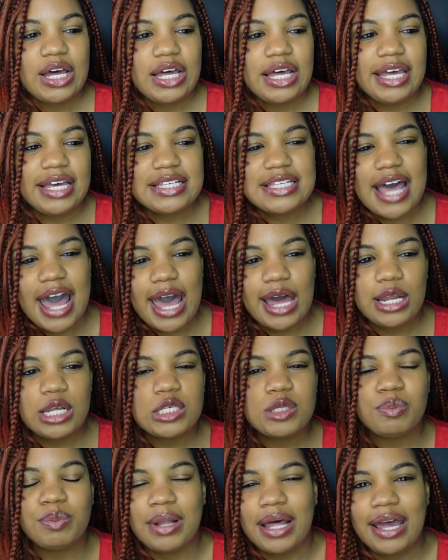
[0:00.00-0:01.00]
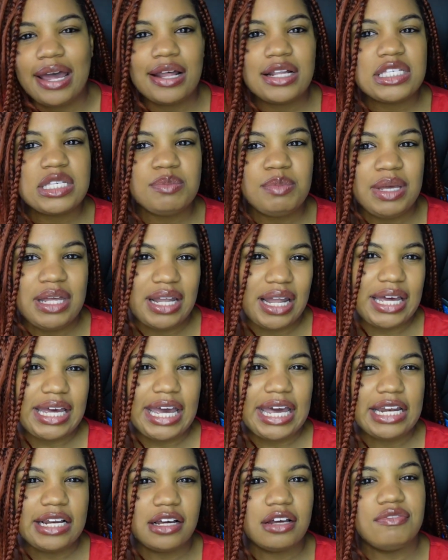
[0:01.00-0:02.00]
he's had his plans be like
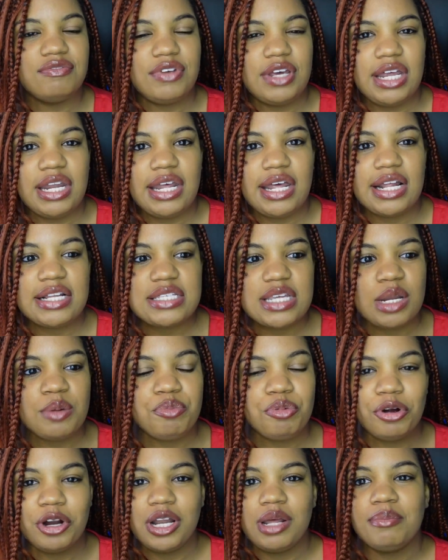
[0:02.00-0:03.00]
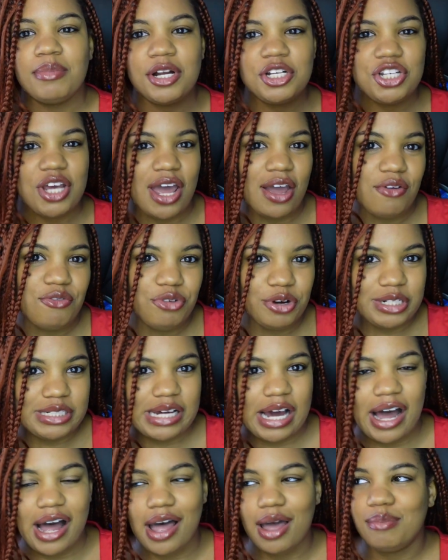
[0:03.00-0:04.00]
inconvenience and pretty much every
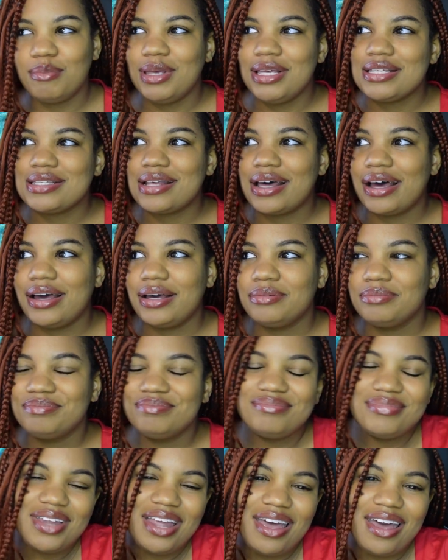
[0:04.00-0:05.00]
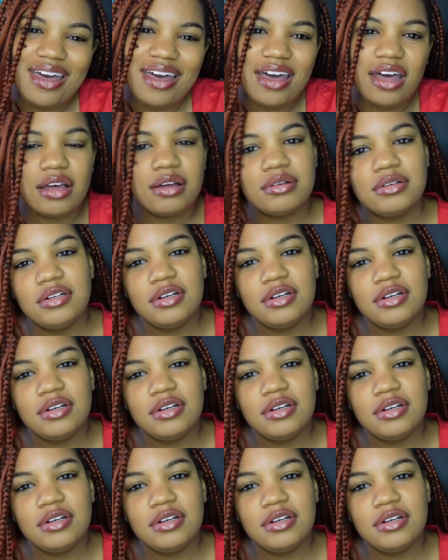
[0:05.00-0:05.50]
time he's like eh